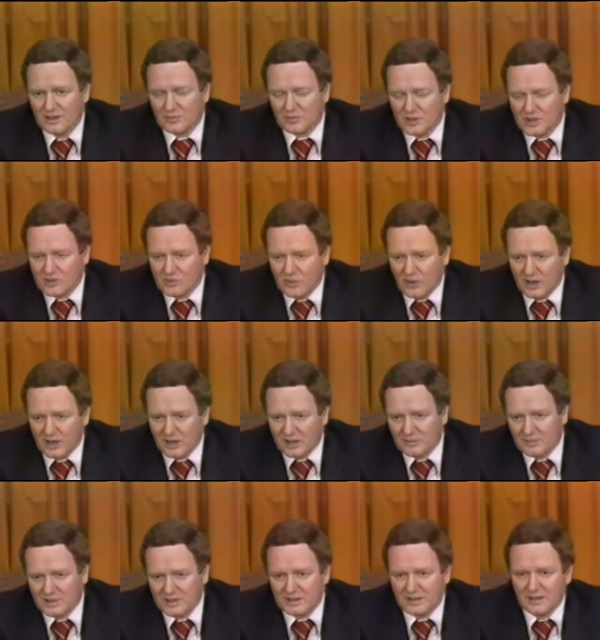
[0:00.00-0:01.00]

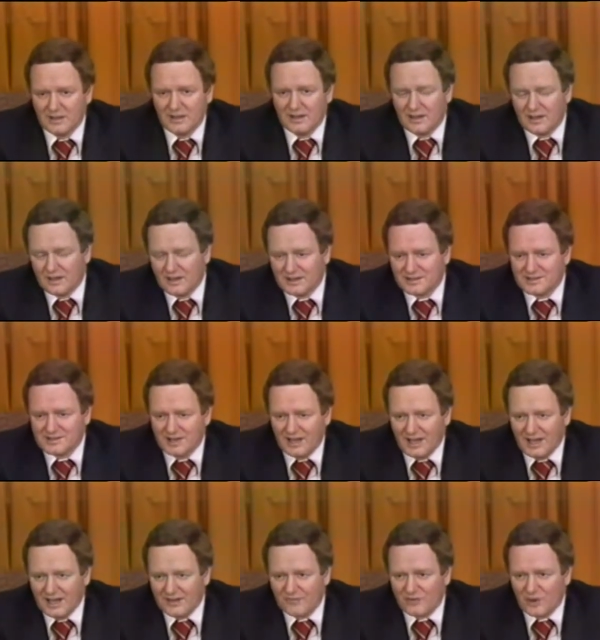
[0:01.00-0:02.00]
requirement uh, to
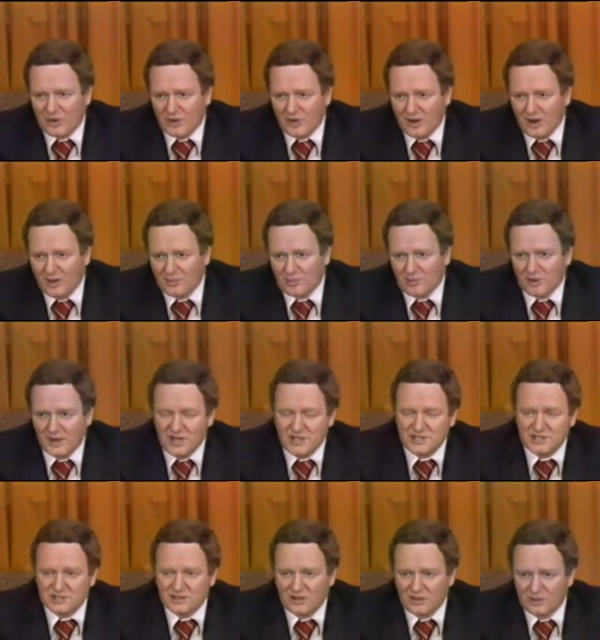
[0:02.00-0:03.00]
have
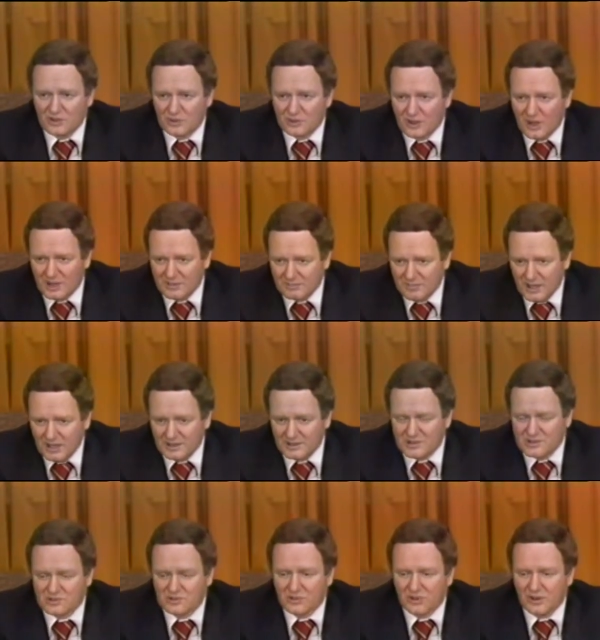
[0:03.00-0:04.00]
corroboration, although not
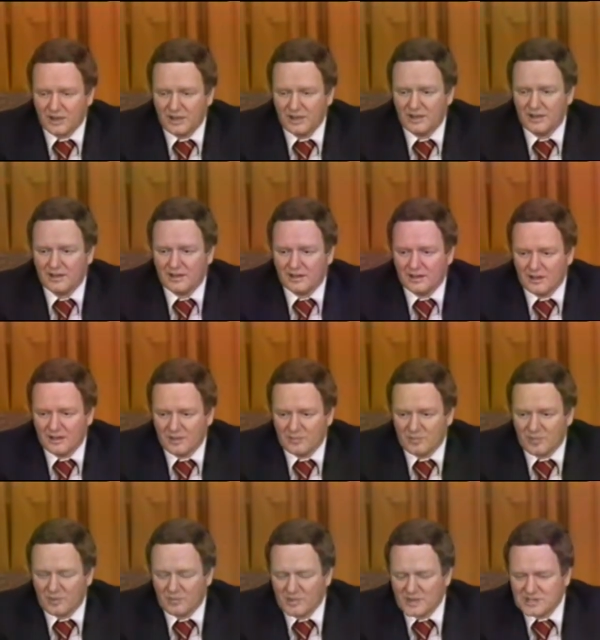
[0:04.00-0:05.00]
mandatory, uh,
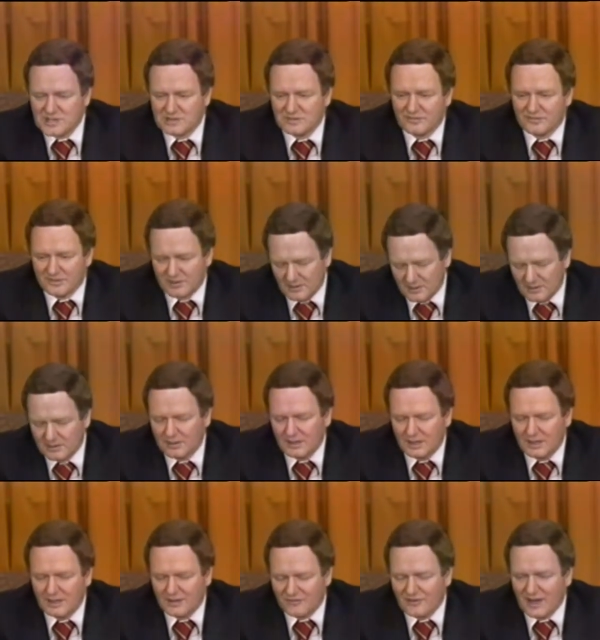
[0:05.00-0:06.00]
permissive, or
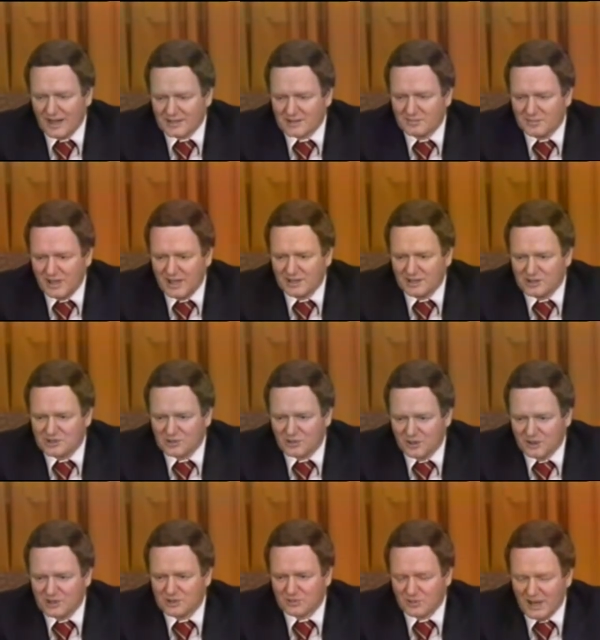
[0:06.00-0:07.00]
in fact a
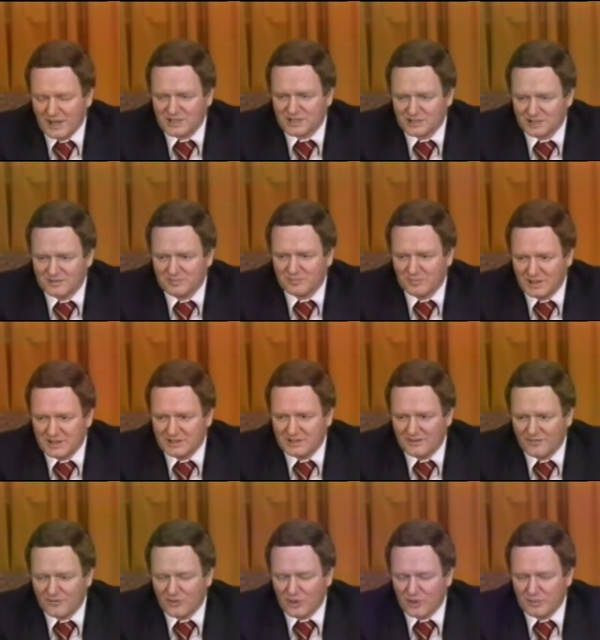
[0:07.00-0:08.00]
mandatory direction, but
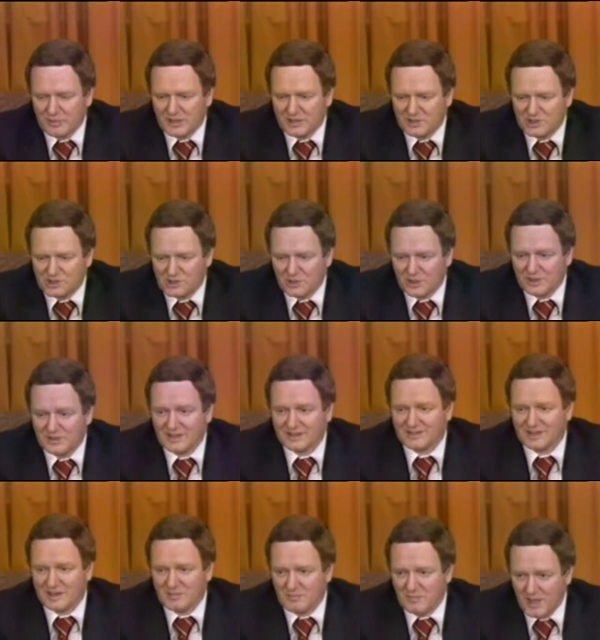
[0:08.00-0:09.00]
informing the jury
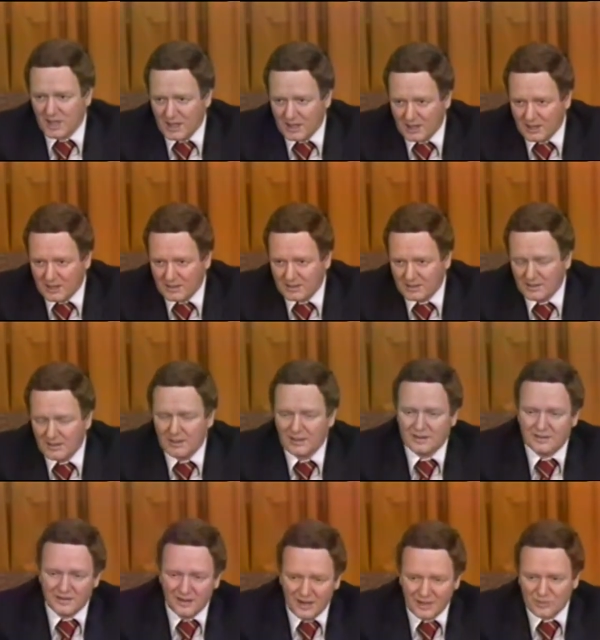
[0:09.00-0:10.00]
that they may,
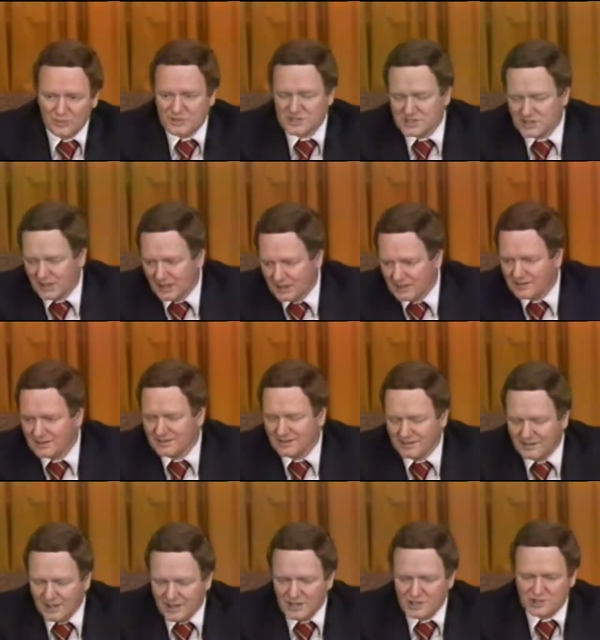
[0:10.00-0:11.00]
notwithstanding the
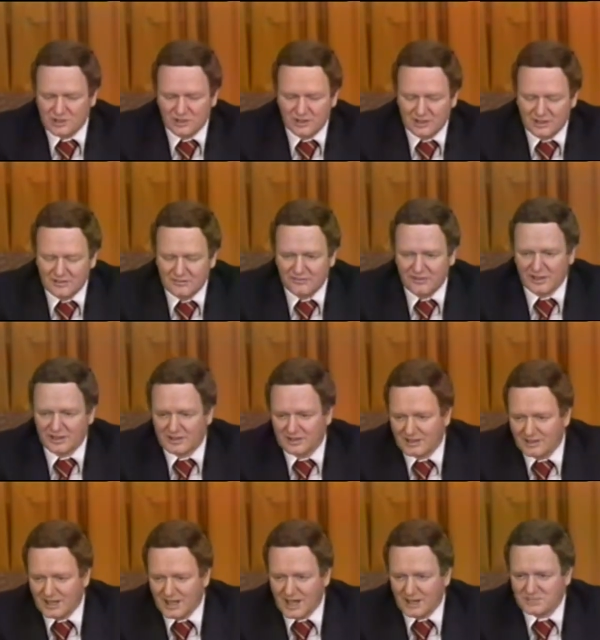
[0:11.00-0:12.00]
danger to convict
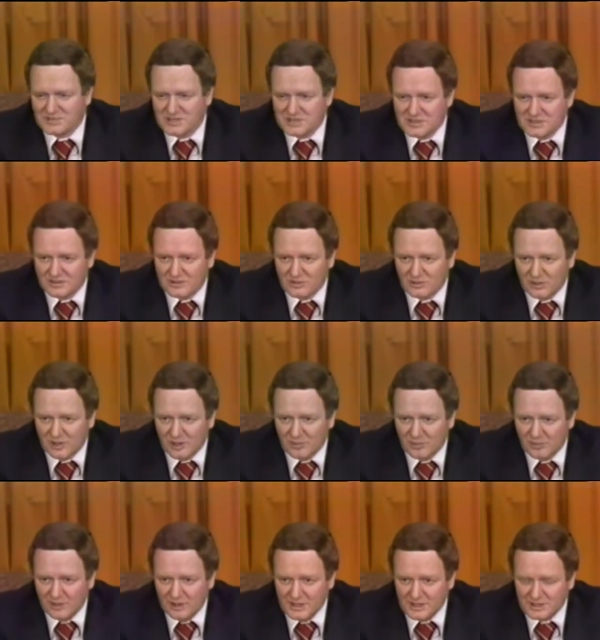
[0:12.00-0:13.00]
in the absence of
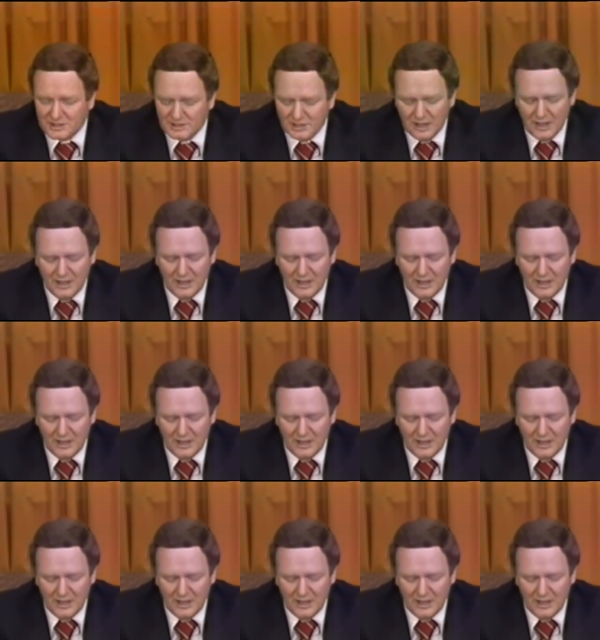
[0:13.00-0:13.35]
corroboration